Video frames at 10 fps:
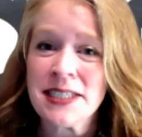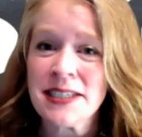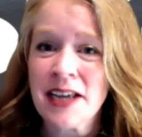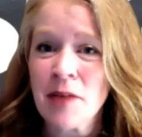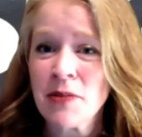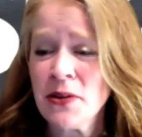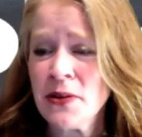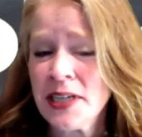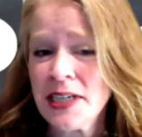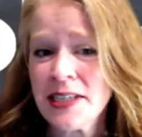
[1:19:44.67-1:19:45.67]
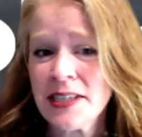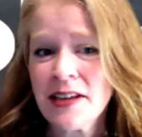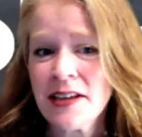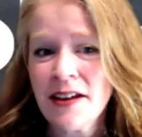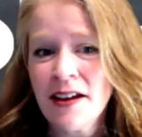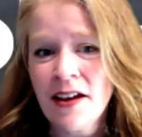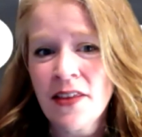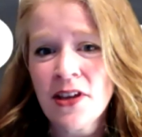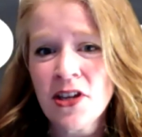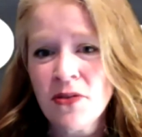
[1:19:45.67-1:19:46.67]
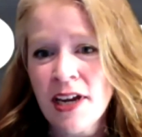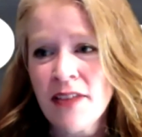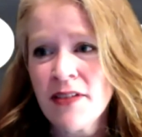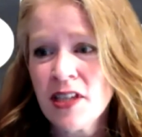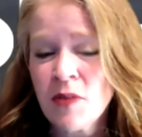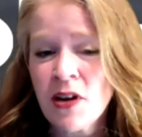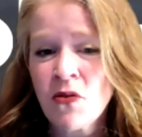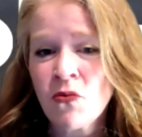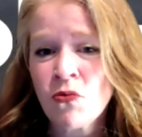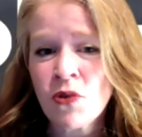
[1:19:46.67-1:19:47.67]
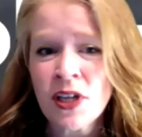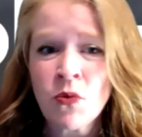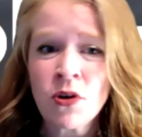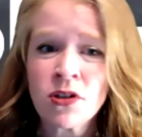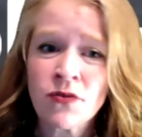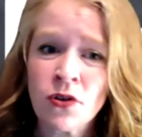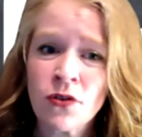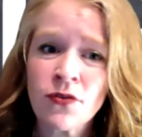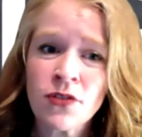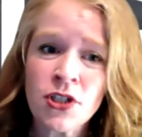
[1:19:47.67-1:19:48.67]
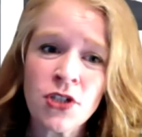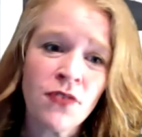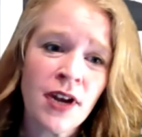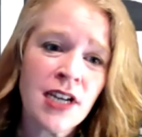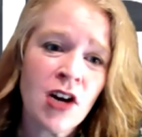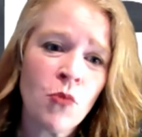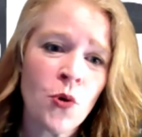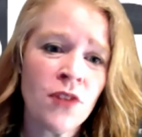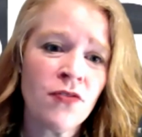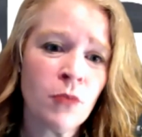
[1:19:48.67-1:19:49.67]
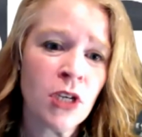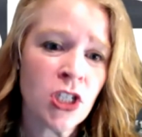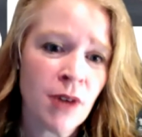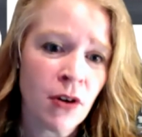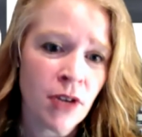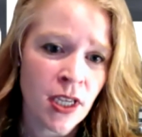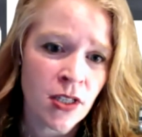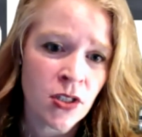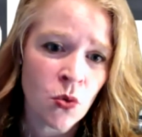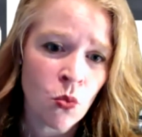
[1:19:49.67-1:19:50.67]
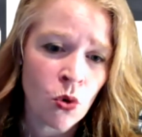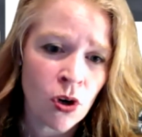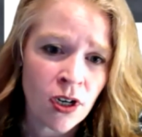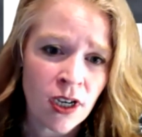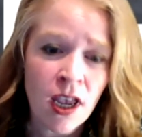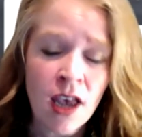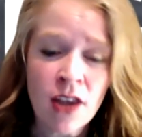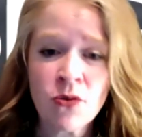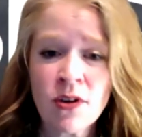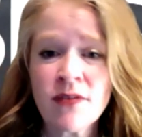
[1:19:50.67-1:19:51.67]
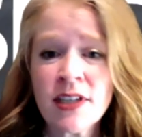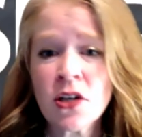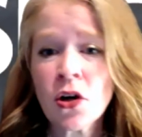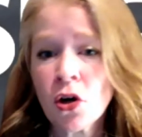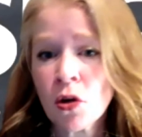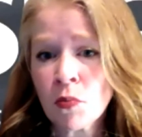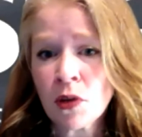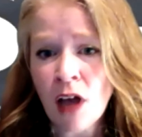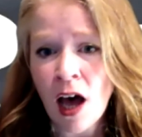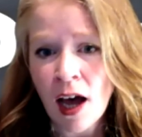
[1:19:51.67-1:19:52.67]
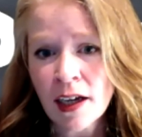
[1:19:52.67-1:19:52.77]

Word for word: It absolutely is. Thank you, Ann. This has been really wonderful. To find out more information about Ann's work, you can visit her blog.